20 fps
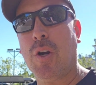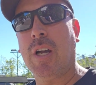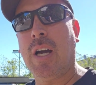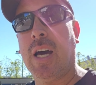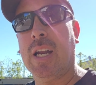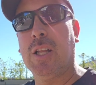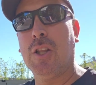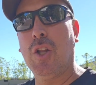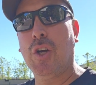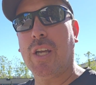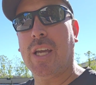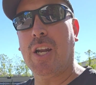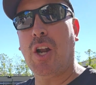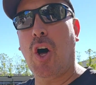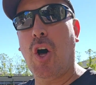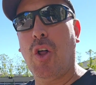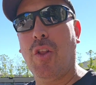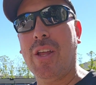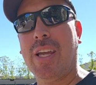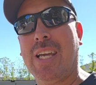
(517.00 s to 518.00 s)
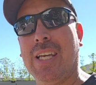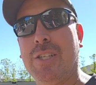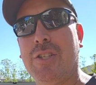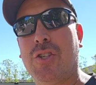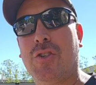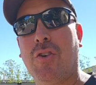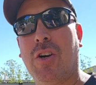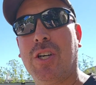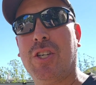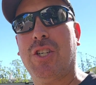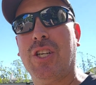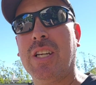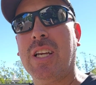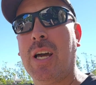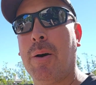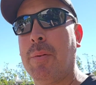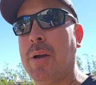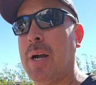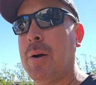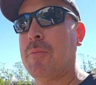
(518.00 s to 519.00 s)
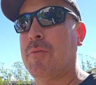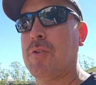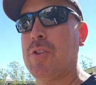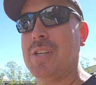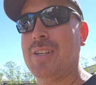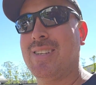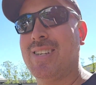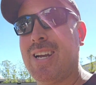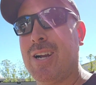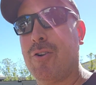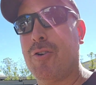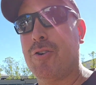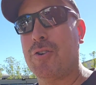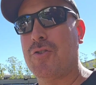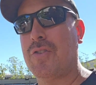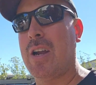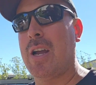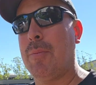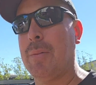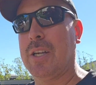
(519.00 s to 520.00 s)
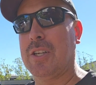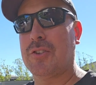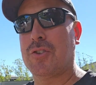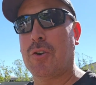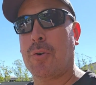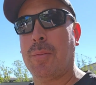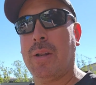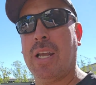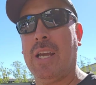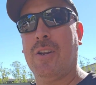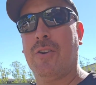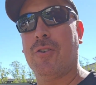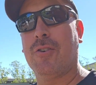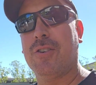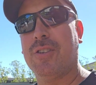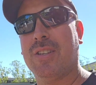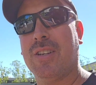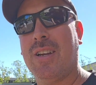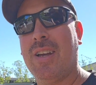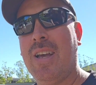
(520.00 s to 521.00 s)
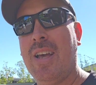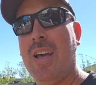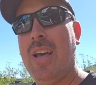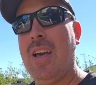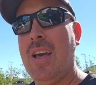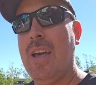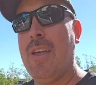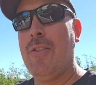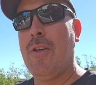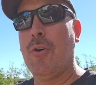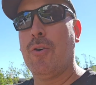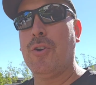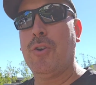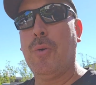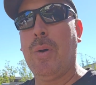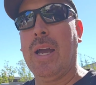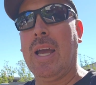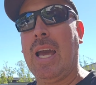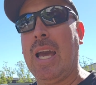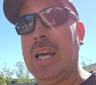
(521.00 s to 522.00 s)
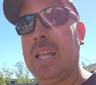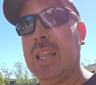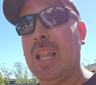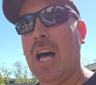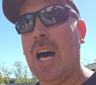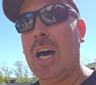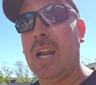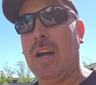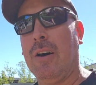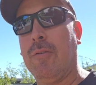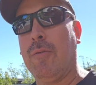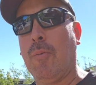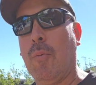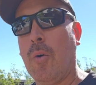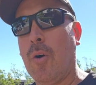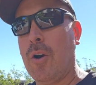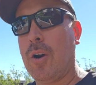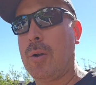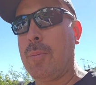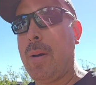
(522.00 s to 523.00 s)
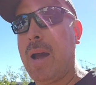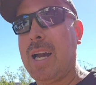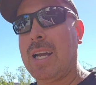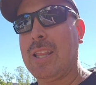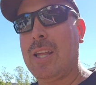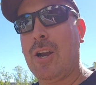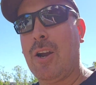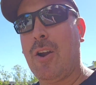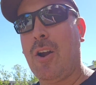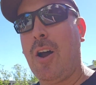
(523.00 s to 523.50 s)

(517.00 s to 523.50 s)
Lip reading: Got a look at all the construction coming up for the Terror Tram Exterminatorz. They're doing a lot of work back there